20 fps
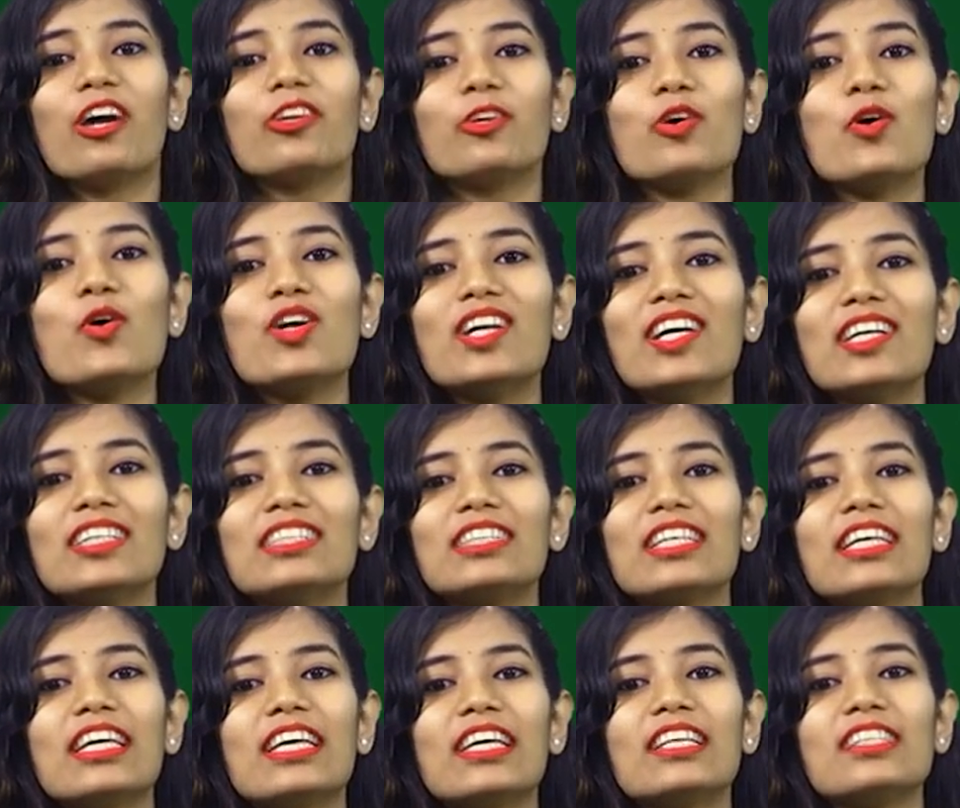Yogurt
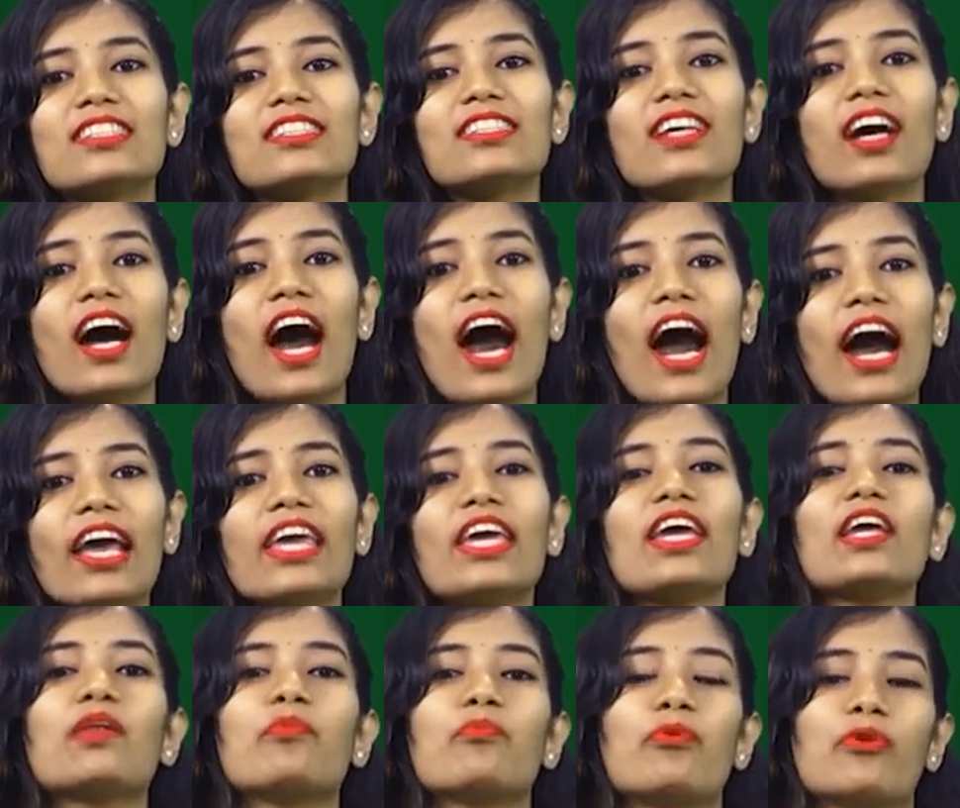is high
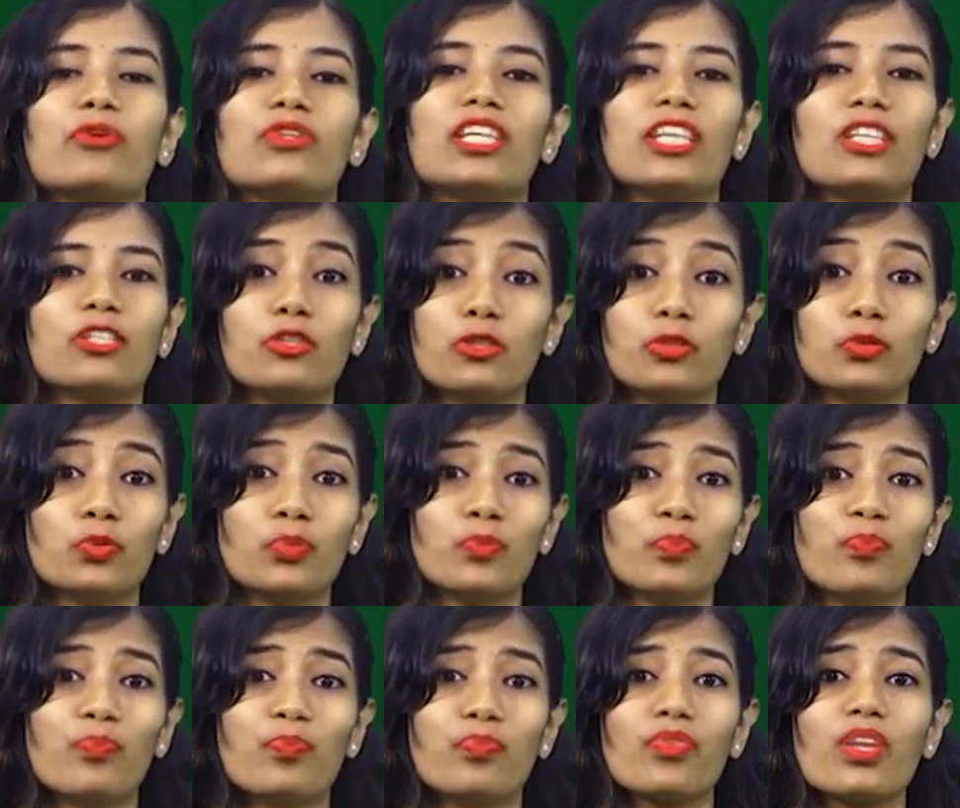in protein too.
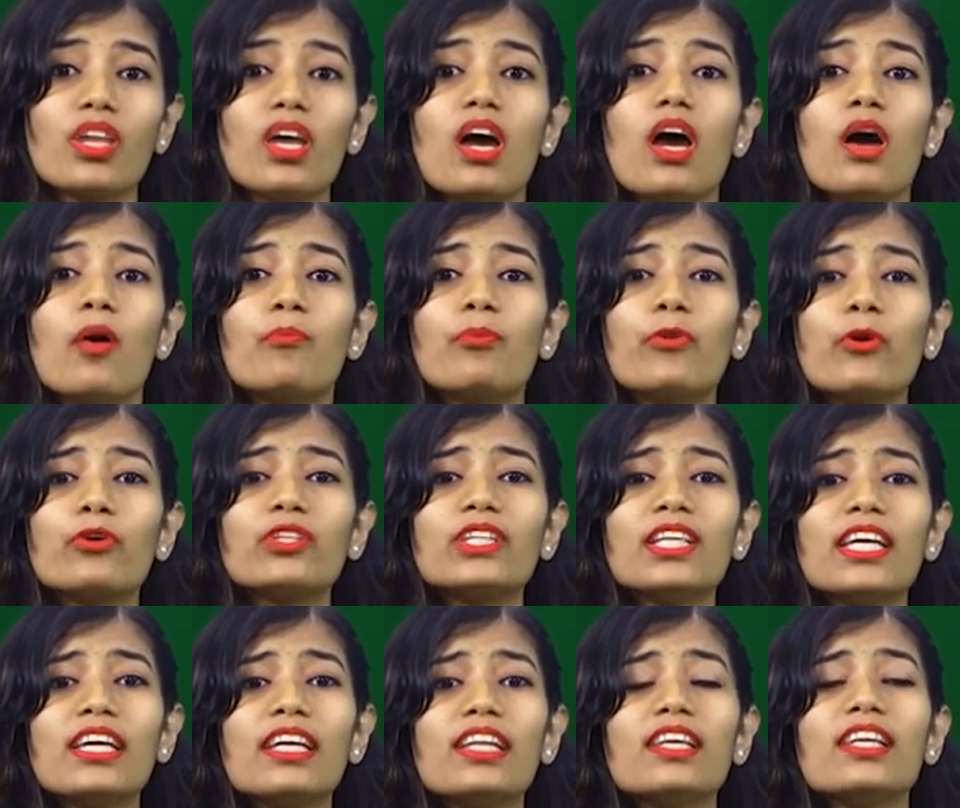
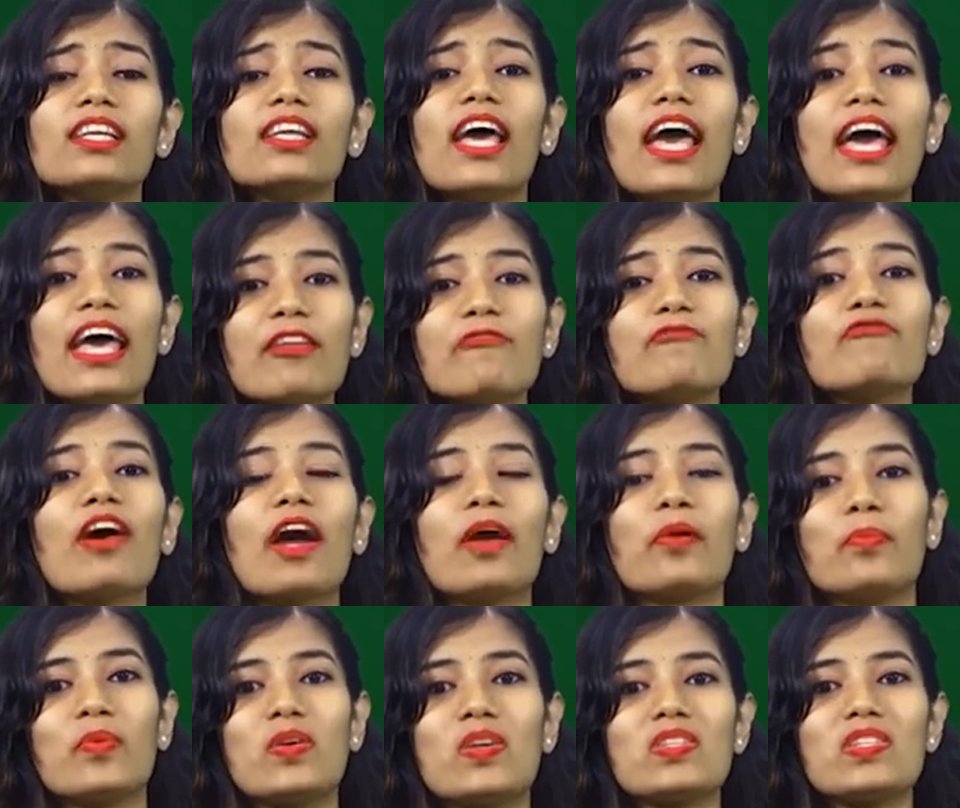Protein and
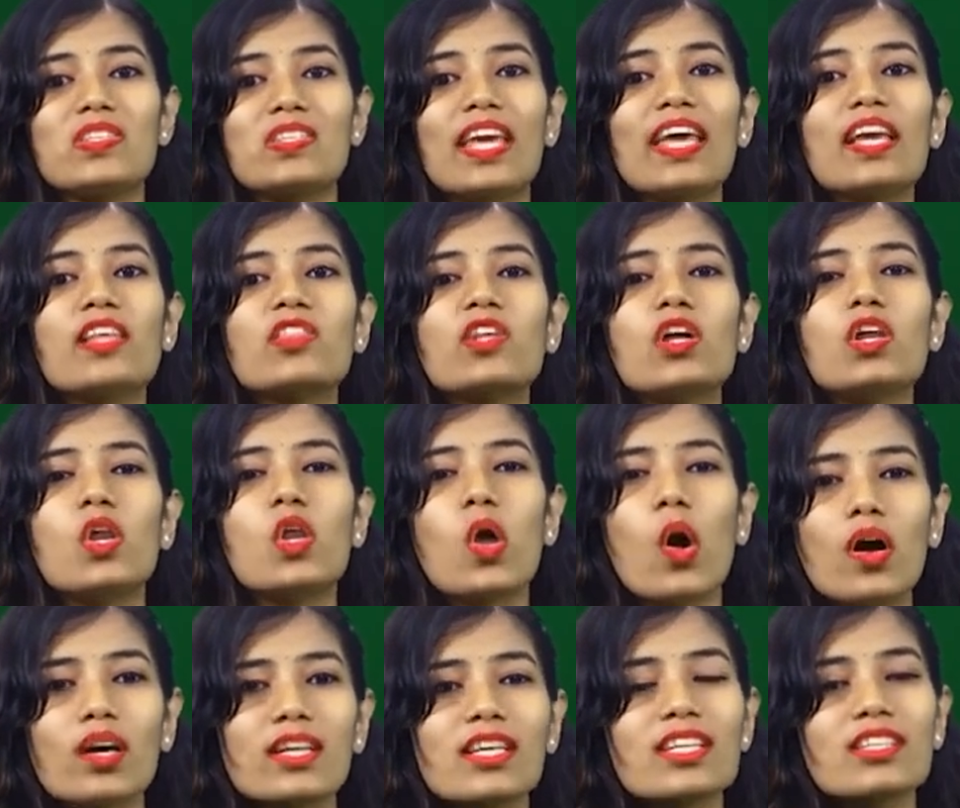fibers take the
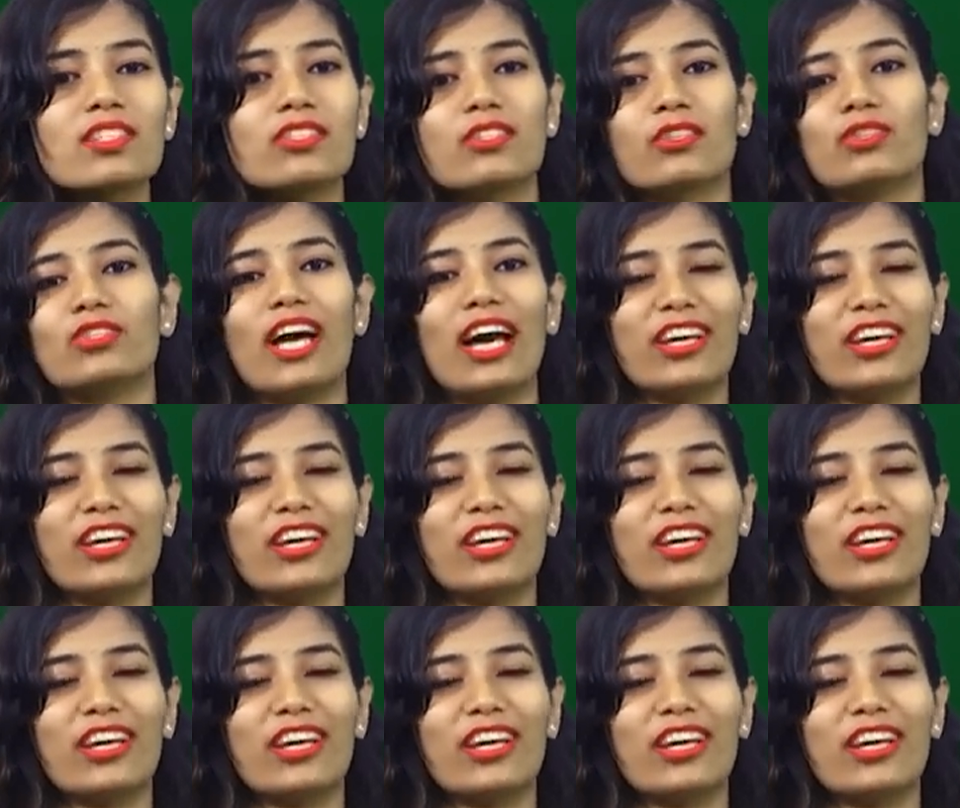longest to